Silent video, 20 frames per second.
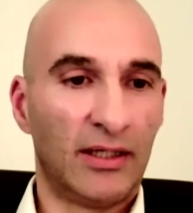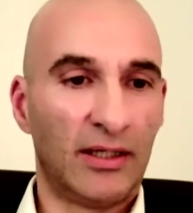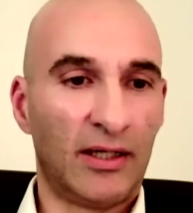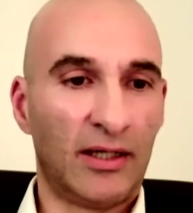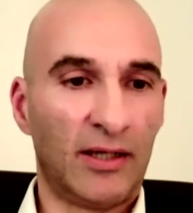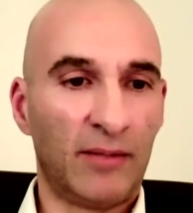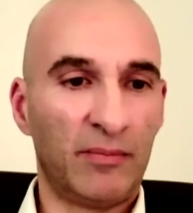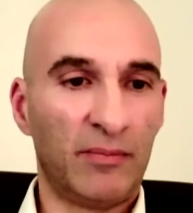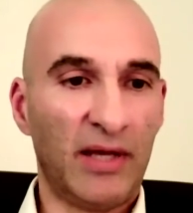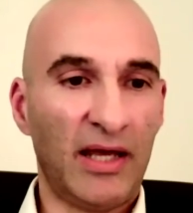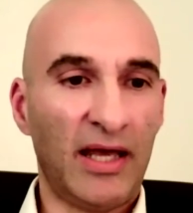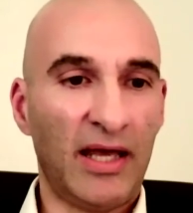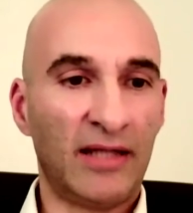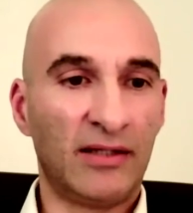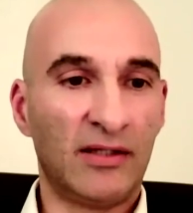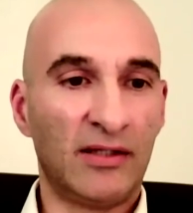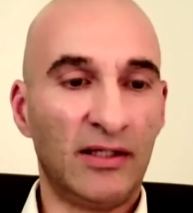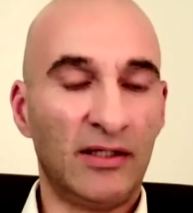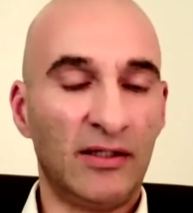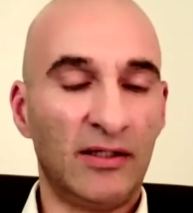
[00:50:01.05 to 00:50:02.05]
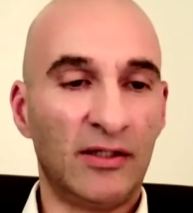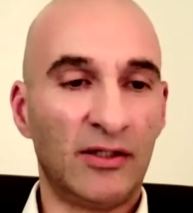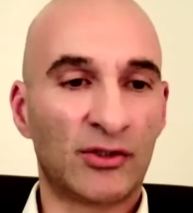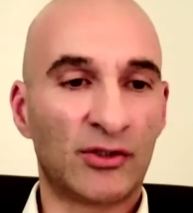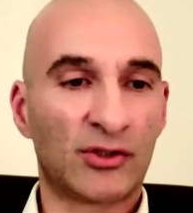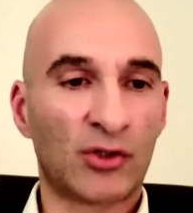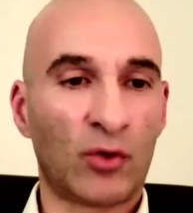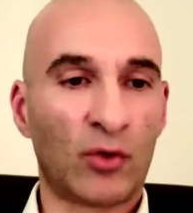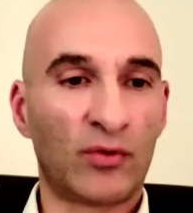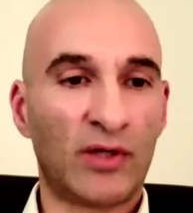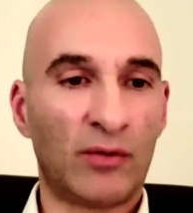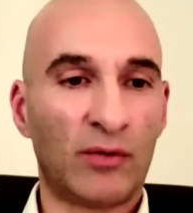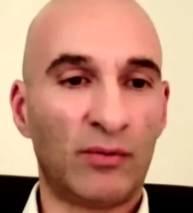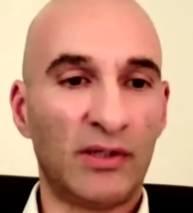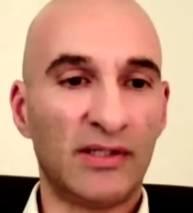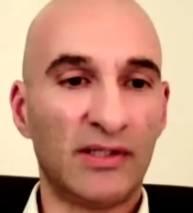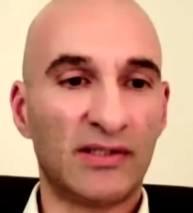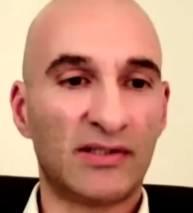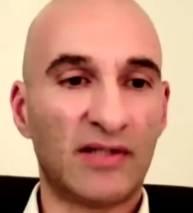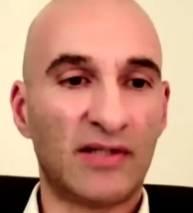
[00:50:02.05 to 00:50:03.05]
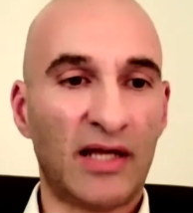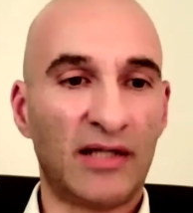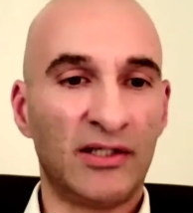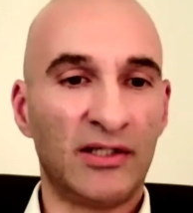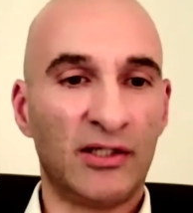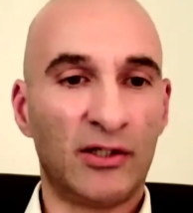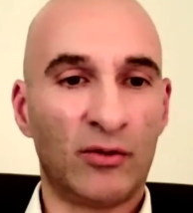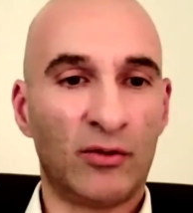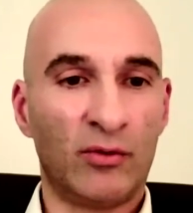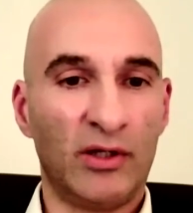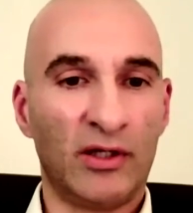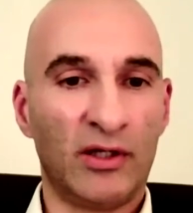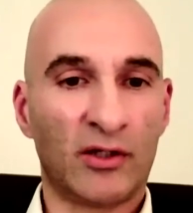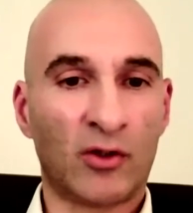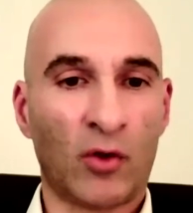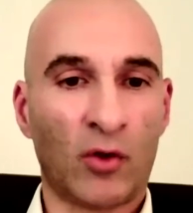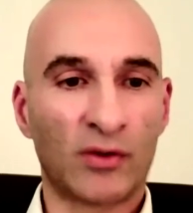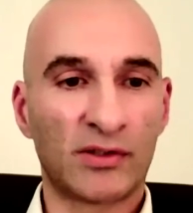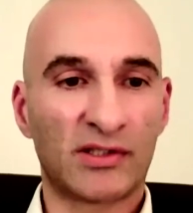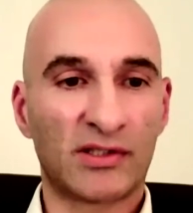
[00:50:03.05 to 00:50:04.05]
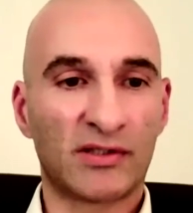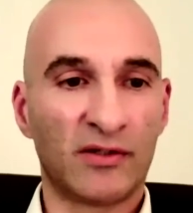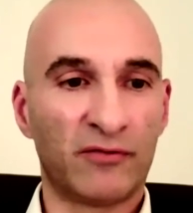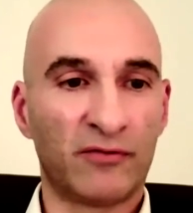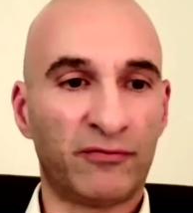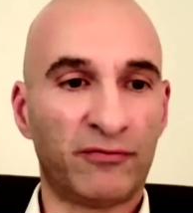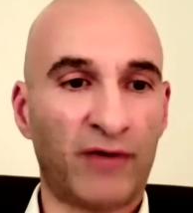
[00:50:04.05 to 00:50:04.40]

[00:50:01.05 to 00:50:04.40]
Um, and so there is then here a constant